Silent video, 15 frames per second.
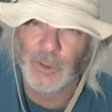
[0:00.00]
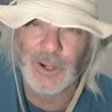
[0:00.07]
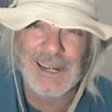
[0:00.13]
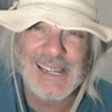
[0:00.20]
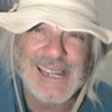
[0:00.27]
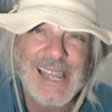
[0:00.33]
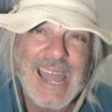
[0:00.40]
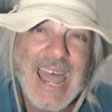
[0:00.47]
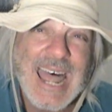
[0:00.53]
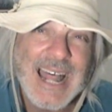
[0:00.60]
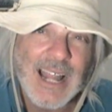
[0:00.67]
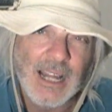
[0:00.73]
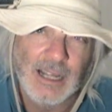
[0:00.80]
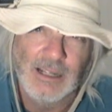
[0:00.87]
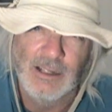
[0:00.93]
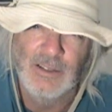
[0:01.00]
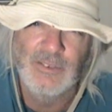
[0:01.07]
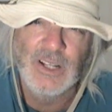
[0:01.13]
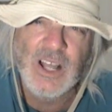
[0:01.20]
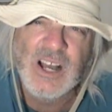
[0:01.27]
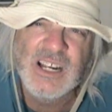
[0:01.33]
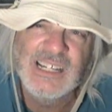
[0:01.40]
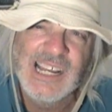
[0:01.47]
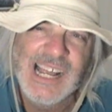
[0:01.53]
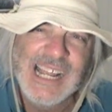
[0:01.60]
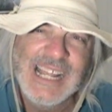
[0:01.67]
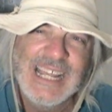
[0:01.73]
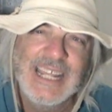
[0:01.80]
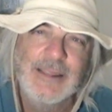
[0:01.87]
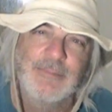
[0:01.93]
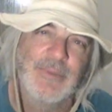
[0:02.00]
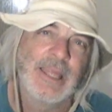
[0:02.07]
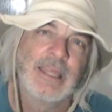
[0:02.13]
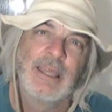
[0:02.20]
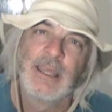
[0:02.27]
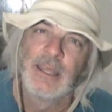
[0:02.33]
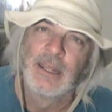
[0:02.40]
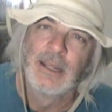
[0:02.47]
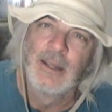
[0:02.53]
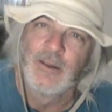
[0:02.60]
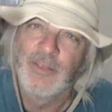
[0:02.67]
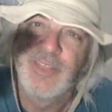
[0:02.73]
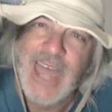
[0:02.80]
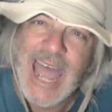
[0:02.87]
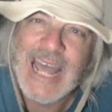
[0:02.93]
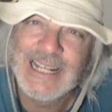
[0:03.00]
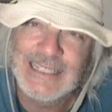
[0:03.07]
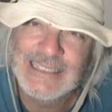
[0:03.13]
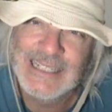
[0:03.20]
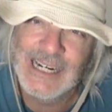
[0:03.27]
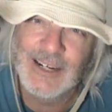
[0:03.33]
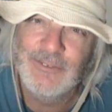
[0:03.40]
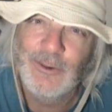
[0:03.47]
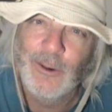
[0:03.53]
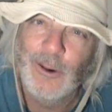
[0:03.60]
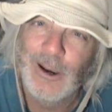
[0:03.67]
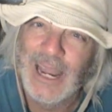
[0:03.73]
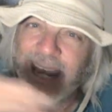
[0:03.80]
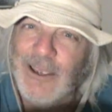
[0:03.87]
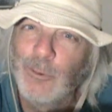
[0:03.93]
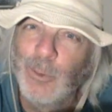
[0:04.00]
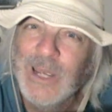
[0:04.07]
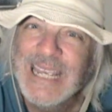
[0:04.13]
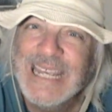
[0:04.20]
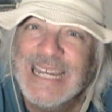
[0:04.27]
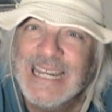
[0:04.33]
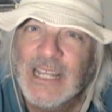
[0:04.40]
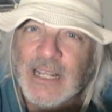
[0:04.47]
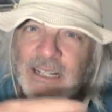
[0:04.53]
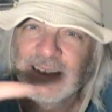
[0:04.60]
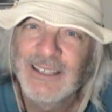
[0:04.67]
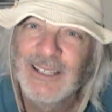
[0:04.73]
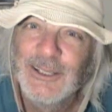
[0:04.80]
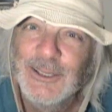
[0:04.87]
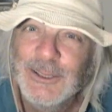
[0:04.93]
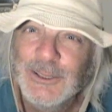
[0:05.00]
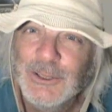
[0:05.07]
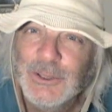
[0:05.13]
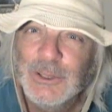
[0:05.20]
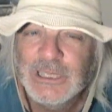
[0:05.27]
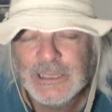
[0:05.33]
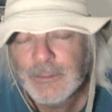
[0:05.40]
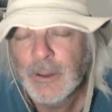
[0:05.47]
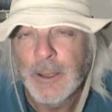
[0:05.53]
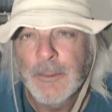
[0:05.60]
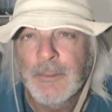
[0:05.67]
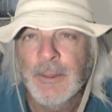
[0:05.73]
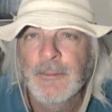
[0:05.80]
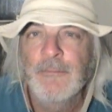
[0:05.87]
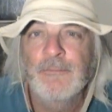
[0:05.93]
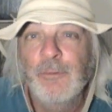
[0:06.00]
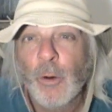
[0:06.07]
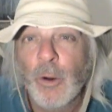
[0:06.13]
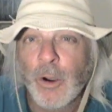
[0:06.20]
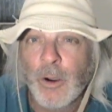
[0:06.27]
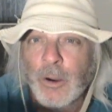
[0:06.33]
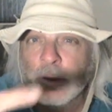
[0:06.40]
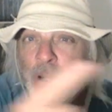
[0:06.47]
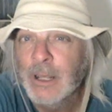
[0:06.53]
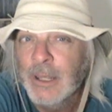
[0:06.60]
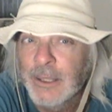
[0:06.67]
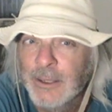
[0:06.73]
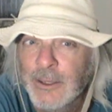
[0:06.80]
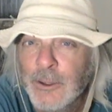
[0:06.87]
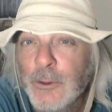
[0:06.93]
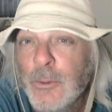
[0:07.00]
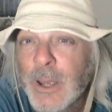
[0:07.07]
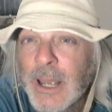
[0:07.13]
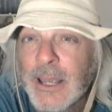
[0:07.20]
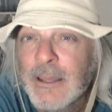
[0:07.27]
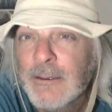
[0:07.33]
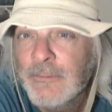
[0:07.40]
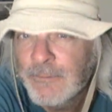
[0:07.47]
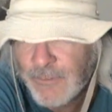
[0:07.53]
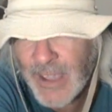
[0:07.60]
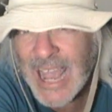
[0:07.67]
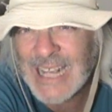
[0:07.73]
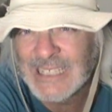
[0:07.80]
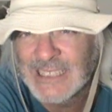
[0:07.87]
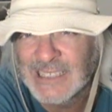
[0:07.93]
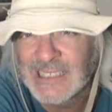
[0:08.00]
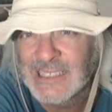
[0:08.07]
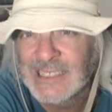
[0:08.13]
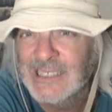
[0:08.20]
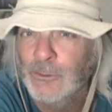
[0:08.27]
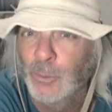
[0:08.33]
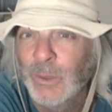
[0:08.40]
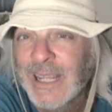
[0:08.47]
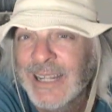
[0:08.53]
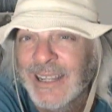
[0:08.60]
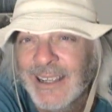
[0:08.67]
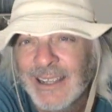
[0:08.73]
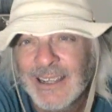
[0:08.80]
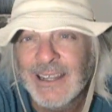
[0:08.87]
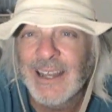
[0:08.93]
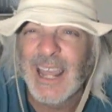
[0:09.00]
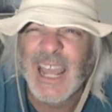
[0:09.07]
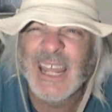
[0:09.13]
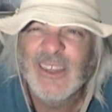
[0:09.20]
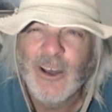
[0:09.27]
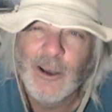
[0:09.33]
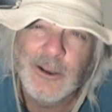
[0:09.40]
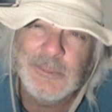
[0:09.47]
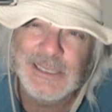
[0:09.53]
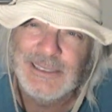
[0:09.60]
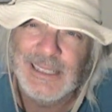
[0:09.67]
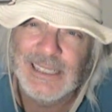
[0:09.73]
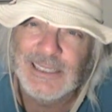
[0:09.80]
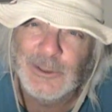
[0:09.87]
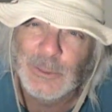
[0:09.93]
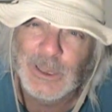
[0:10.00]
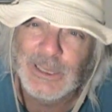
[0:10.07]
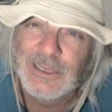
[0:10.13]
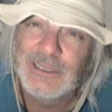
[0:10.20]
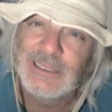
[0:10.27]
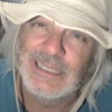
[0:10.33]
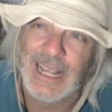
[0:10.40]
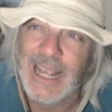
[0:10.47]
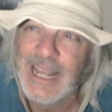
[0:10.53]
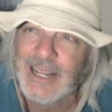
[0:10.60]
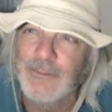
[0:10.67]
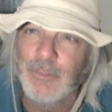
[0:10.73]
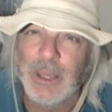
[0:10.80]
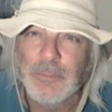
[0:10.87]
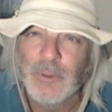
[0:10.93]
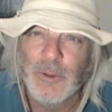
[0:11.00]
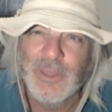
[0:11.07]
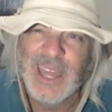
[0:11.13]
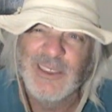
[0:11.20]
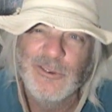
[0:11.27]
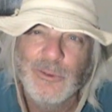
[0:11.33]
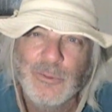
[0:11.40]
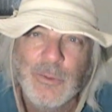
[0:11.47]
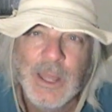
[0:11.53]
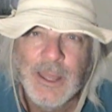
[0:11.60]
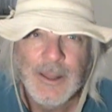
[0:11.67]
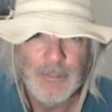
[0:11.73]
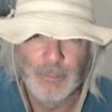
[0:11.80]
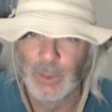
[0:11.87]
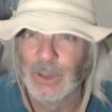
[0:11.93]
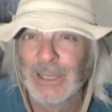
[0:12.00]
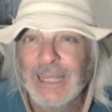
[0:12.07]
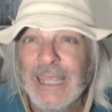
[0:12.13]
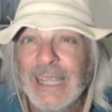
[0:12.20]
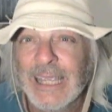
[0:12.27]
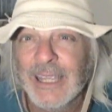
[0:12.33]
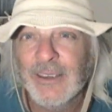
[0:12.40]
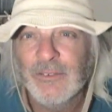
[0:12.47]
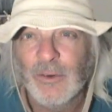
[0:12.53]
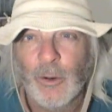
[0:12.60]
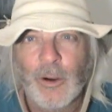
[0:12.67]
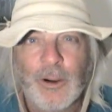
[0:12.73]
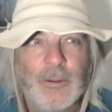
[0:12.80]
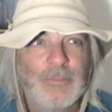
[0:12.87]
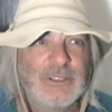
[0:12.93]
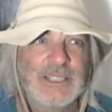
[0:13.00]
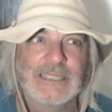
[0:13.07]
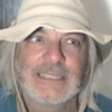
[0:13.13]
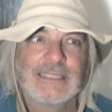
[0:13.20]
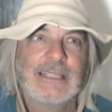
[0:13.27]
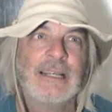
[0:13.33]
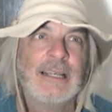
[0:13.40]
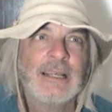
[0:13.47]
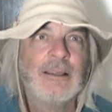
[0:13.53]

for a hell of a long time. That is therefore a win-lose for you and fascists winning and the homosexuals and people that you believe or just